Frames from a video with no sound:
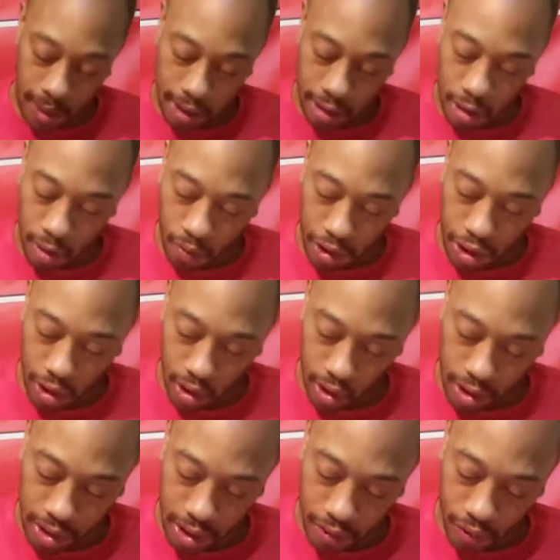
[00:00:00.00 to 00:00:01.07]
It says no one should
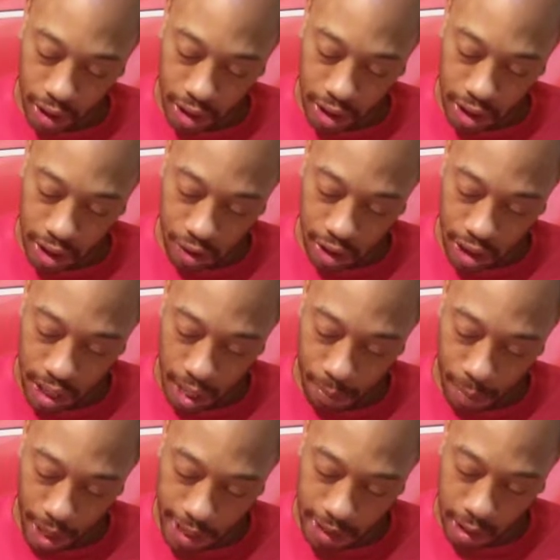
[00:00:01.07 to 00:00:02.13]
trust in riches, and you
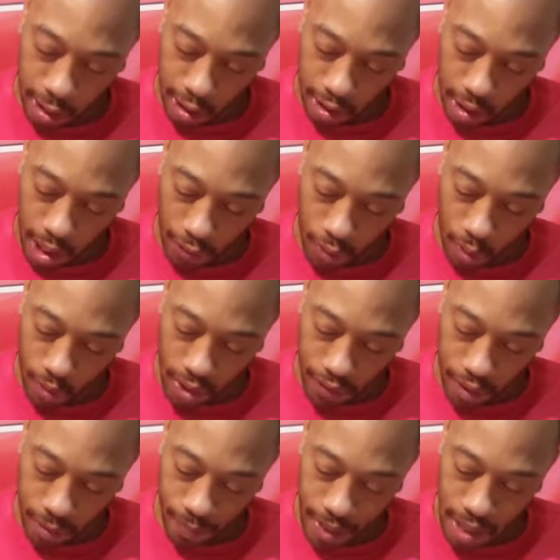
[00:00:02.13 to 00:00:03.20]
cannot buy eternal life.
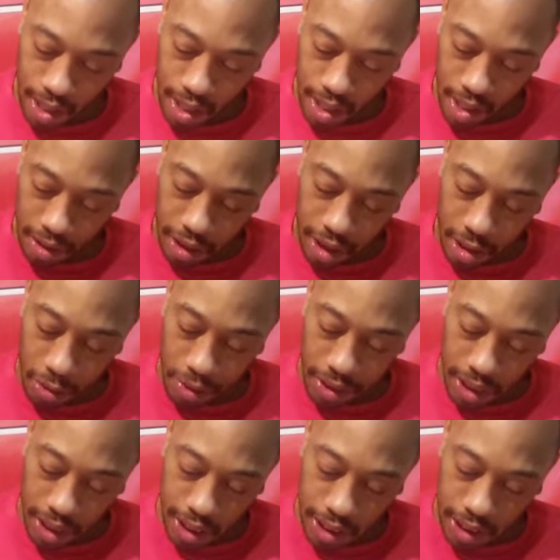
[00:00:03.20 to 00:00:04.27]
However,
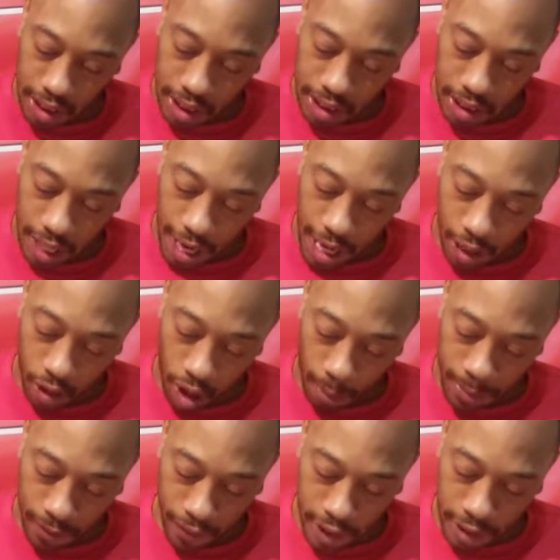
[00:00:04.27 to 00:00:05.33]
it's an accurate
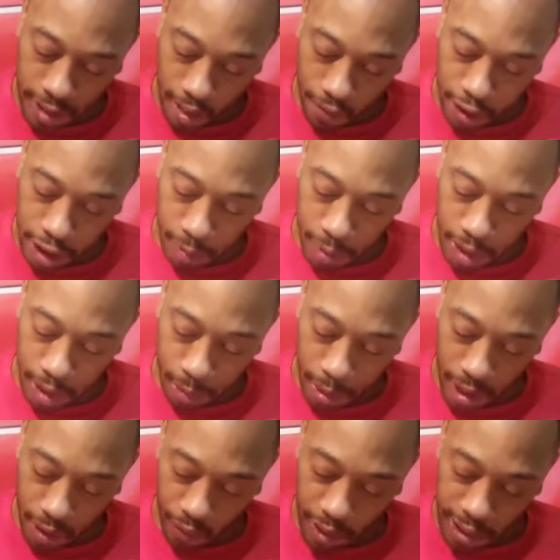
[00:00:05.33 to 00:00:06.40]
observation that a rich man can
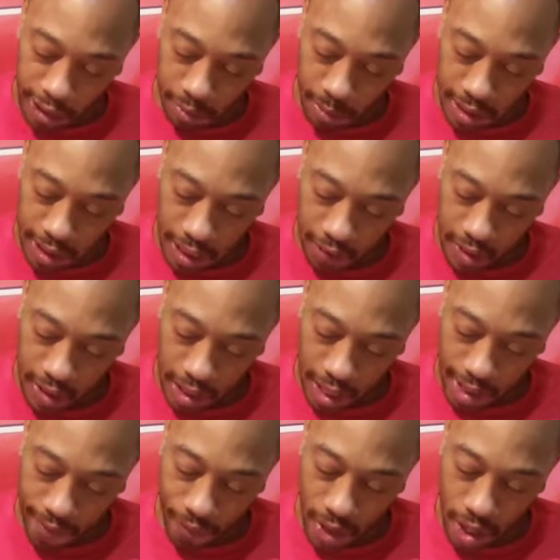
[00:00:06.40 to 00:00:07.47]
pay a ransom to save his
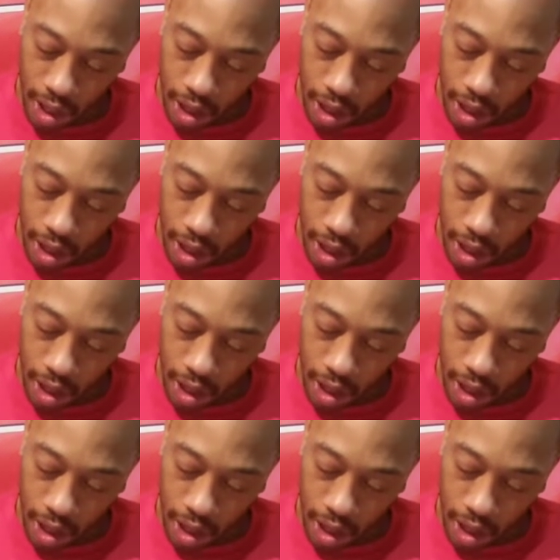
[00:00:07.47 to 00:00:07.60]
life.